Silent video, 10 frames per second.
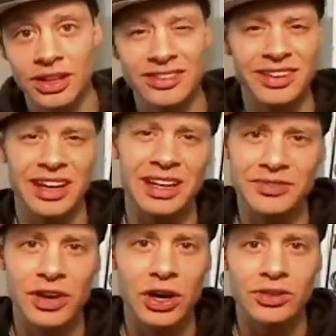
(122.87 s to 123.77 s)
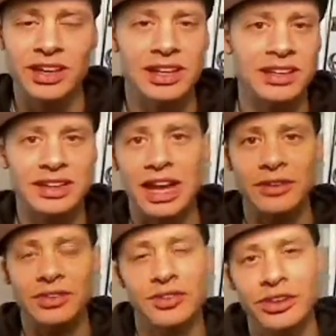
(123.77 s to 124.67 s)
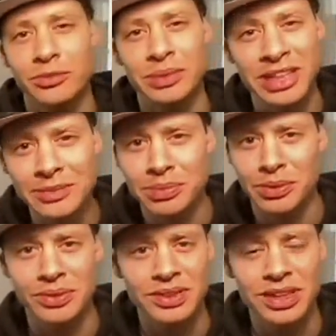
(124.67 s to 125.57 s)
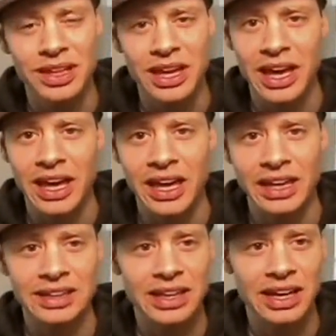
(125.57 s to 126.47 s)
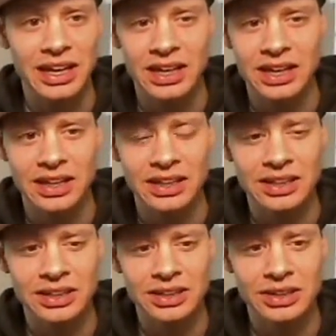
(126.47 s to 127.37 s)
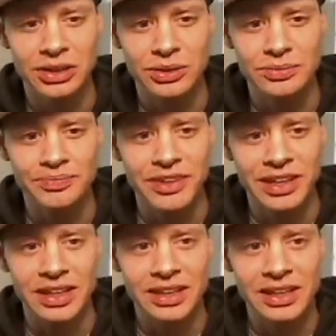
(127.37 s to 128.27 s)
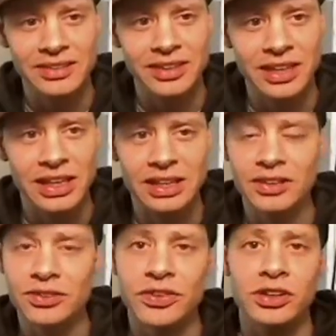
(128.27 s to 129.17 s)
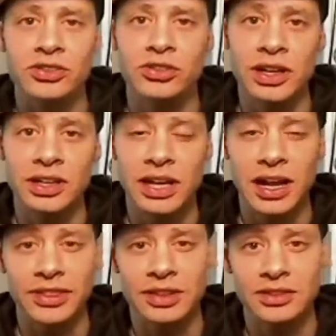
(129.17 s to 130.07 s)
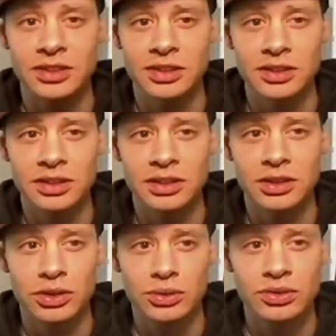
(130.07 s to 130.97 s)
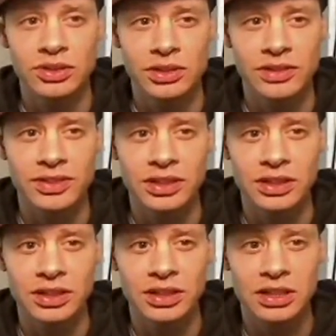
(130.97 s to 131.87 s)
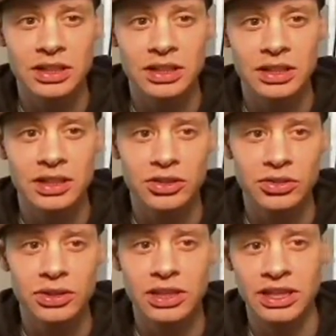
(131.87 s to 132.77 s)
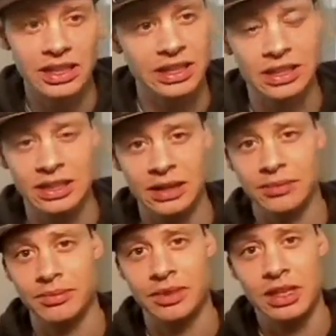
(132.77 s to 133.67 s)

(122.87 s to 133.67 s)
And second of all, taking the lives of other people. And, uh, you know, it, it's, it is frustrating, I think, to, you know, to live in a, in a, in a country and, and, and I'm,